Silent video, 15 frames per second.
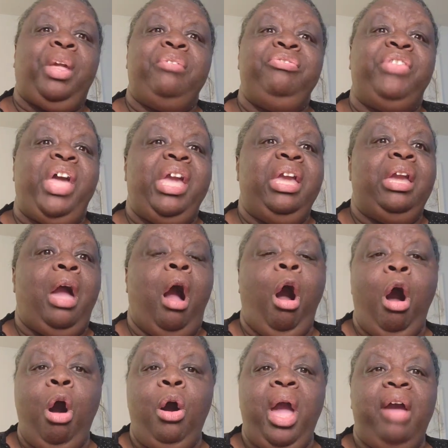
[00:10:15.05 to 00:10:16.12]
They
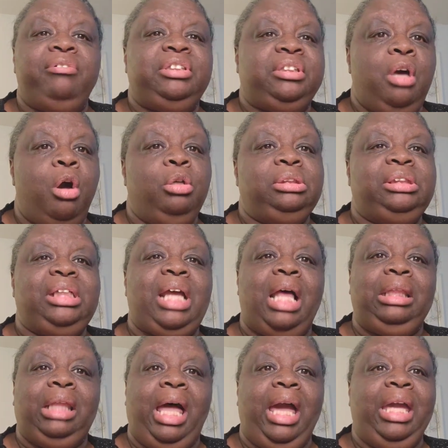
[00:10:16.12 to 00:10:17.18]
all have songs that
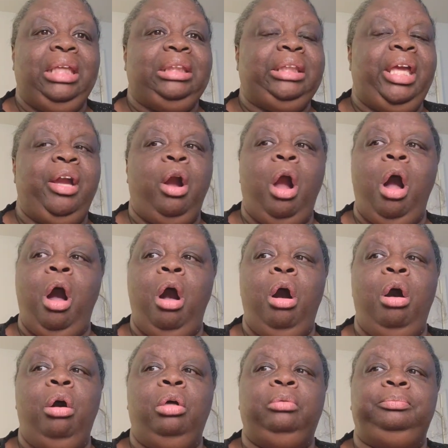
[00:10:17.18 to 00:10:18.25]
I like. They are
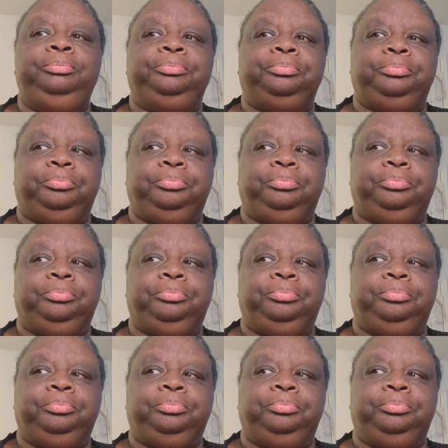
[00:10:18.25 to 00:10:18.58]
all